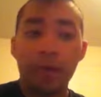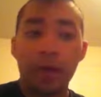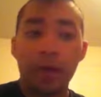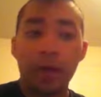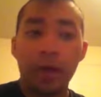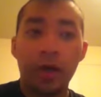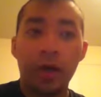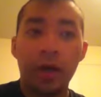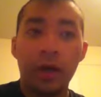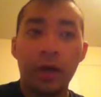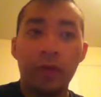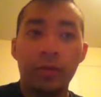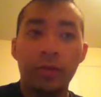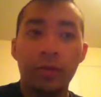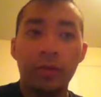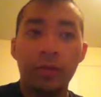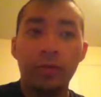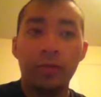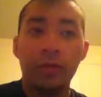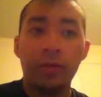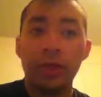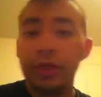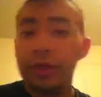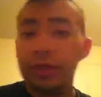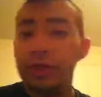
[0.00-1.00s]

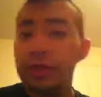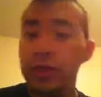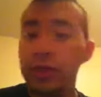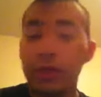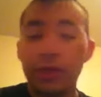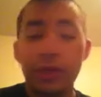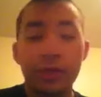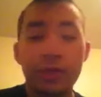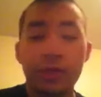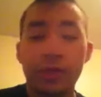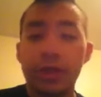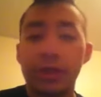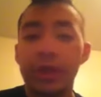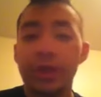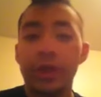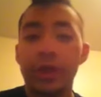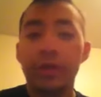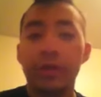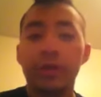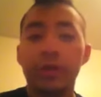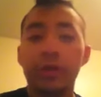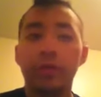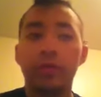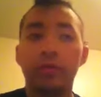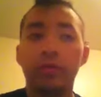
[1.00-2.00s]
Years
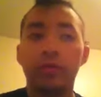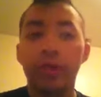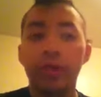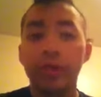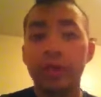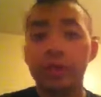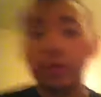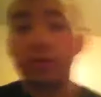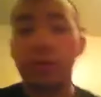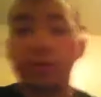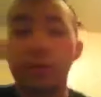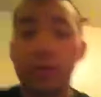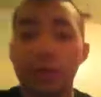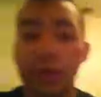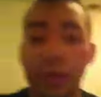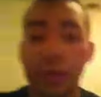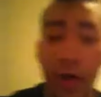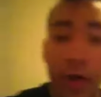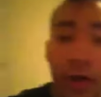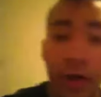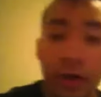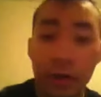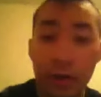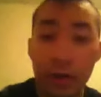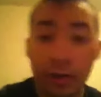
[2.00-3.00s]
later, Red Skull's
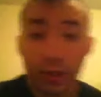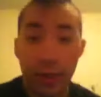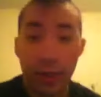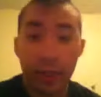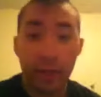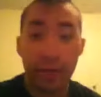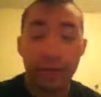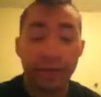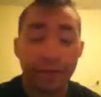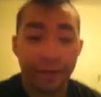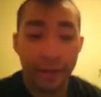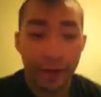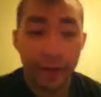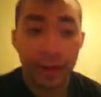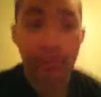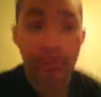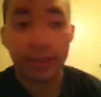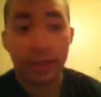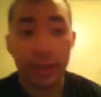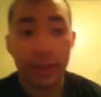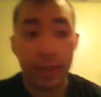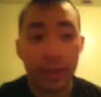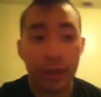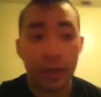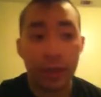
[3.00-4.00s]
daughter Sin
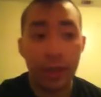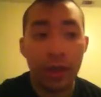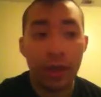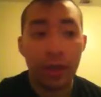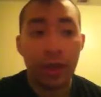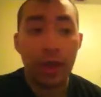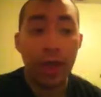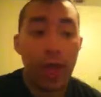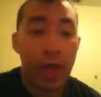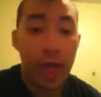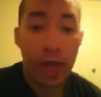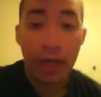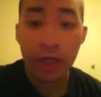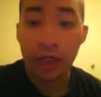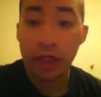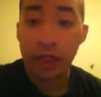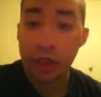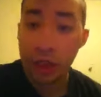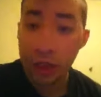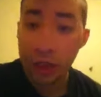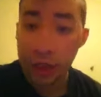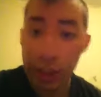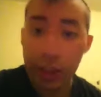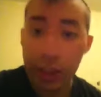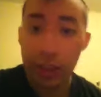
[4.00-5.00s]
finds it, and
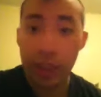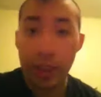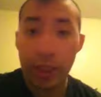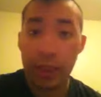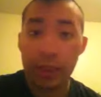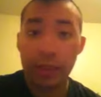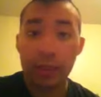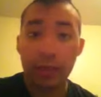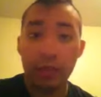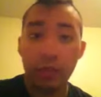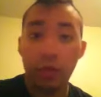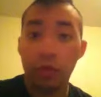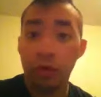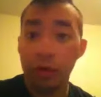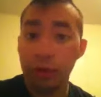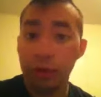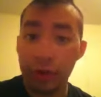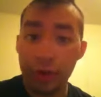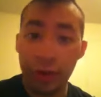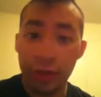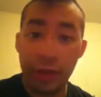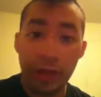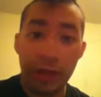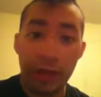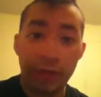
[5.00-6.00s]
she is
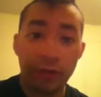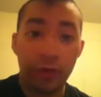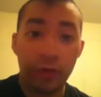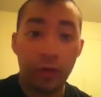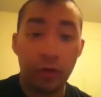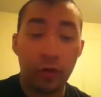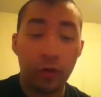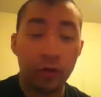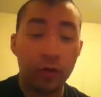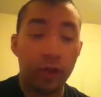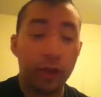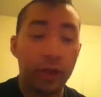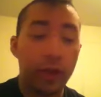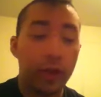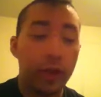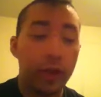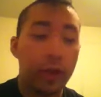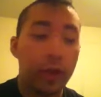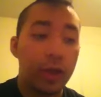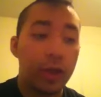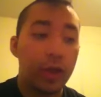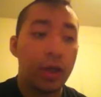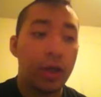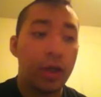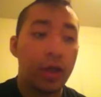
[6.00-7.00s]
worthy enough to hold it.
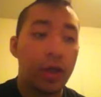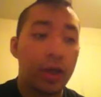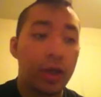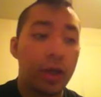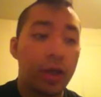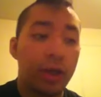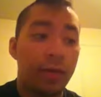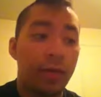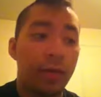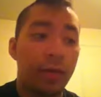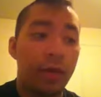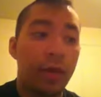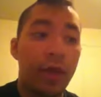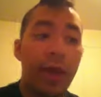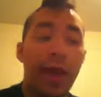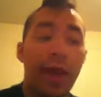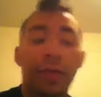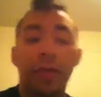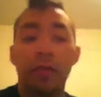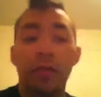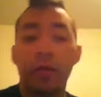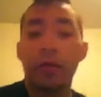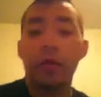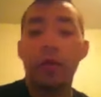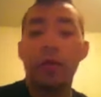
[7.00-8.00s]
The
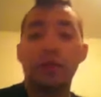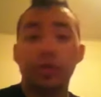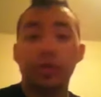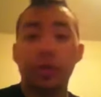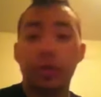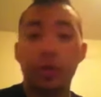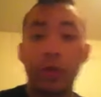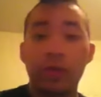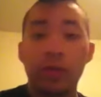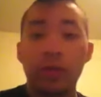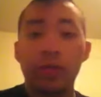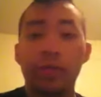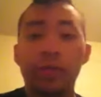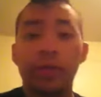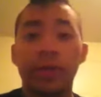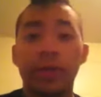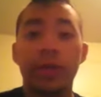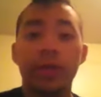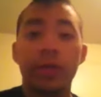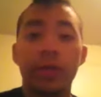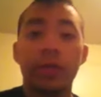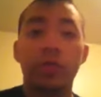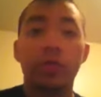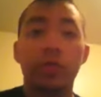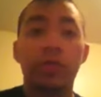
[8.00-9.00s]
hammer calls her to this
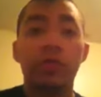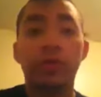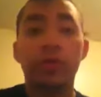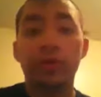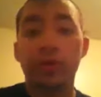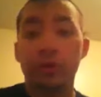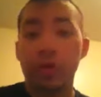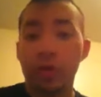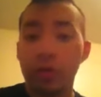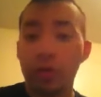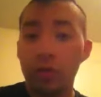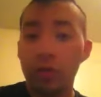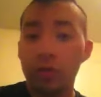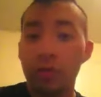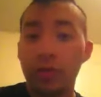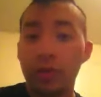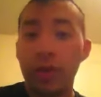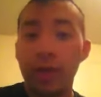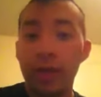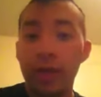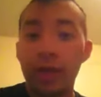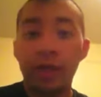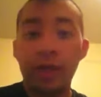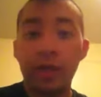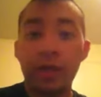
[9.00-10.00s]
place where there's an old
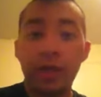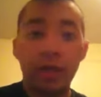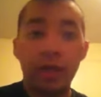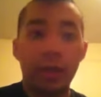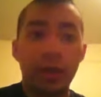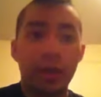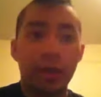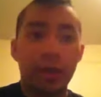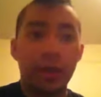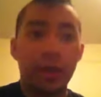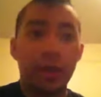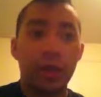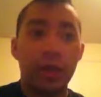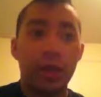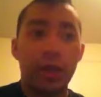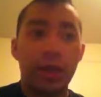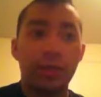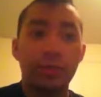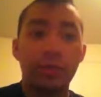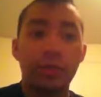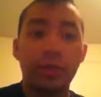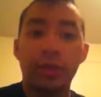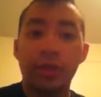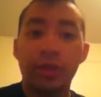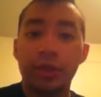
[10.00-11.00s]
man
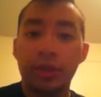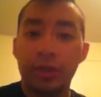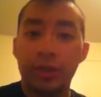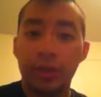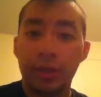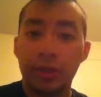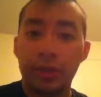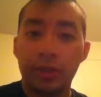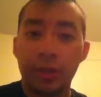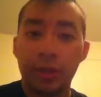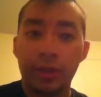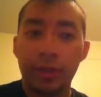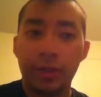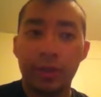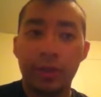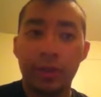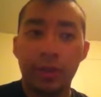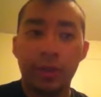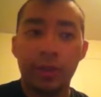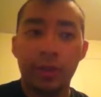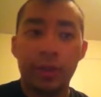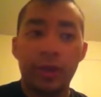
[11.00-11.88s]
named the Serpent.